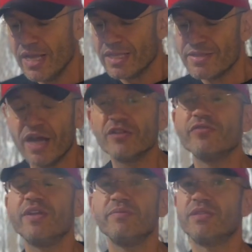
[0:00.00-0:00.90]
None
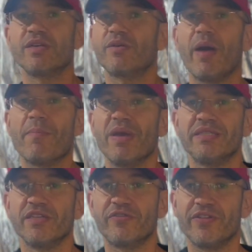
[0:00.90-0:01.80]
of them is a good,
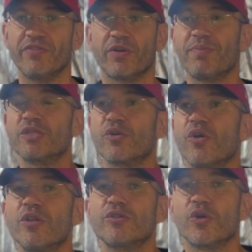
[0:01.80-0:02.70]
amazing flavor, but they're
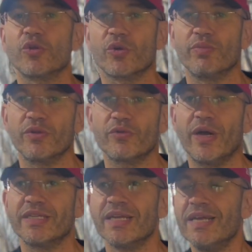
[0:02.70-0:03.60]
all tolerable,
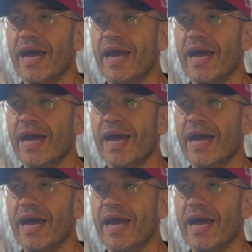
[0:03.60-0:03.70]
right?